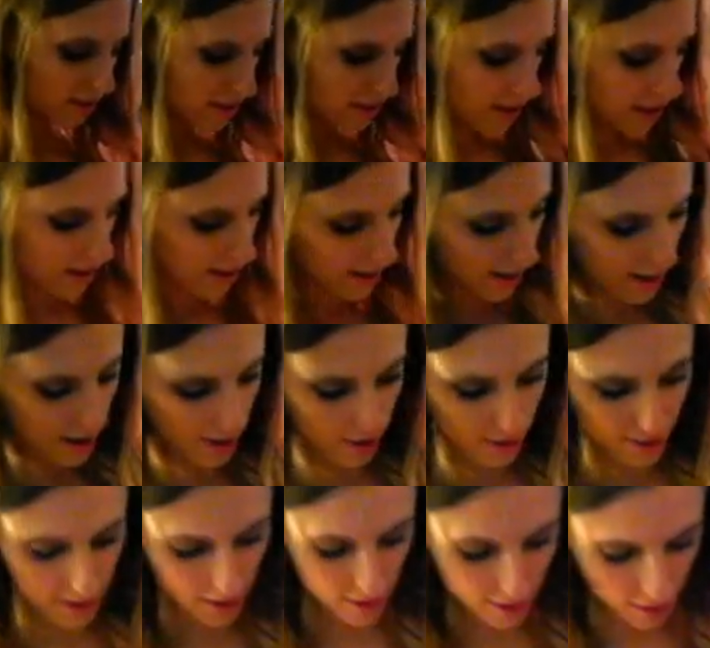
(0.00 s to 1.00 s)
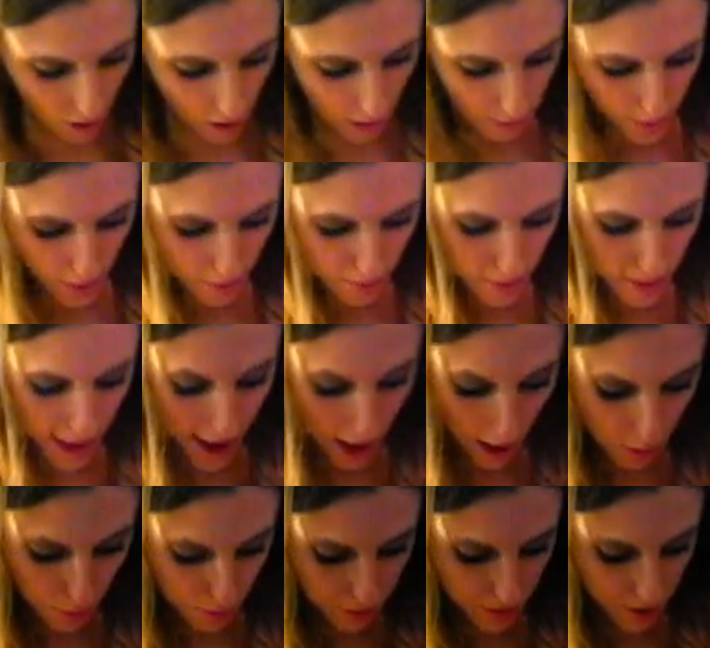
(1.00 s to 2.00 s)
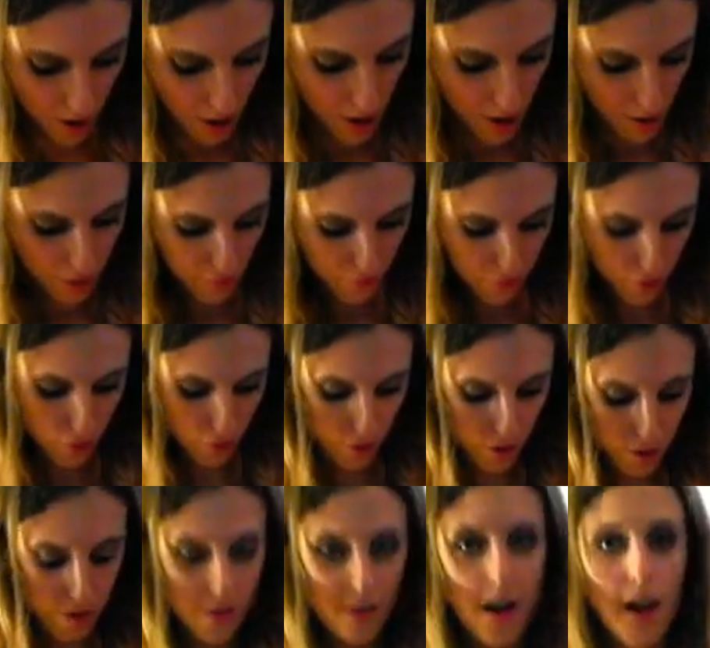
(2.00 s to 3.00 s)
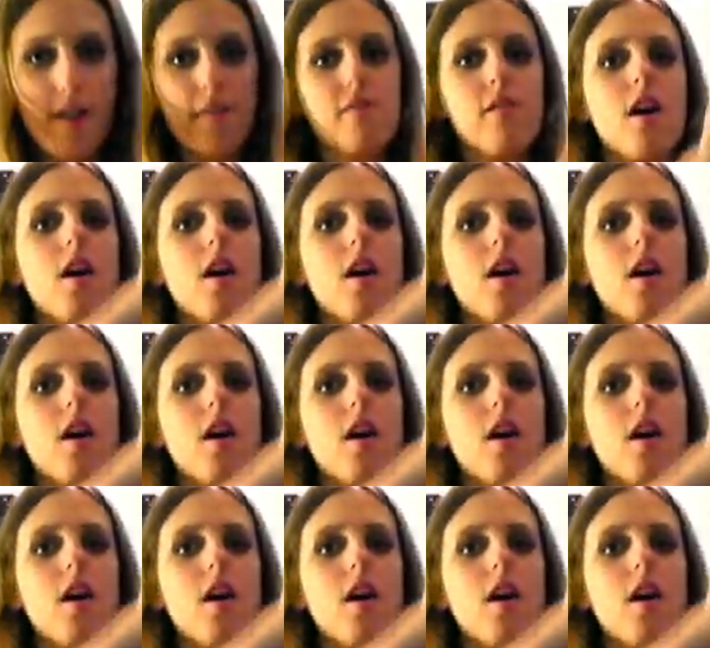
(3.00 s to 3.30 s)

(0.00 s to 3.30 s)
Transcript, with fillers: Then I got this army blouse for $5